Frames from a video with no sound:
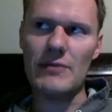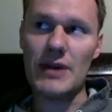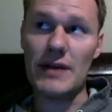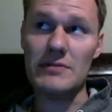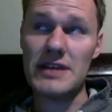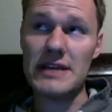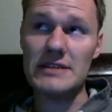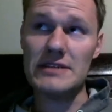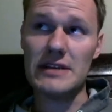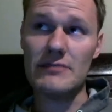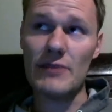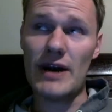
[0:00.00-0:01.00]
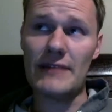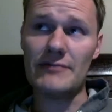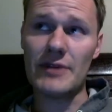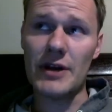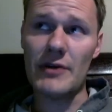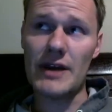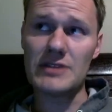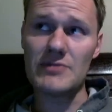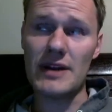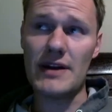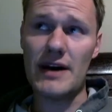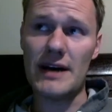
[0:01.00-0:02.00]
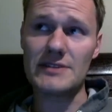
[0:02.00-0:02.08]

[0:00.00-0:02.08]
when I was 18, right after I graduated high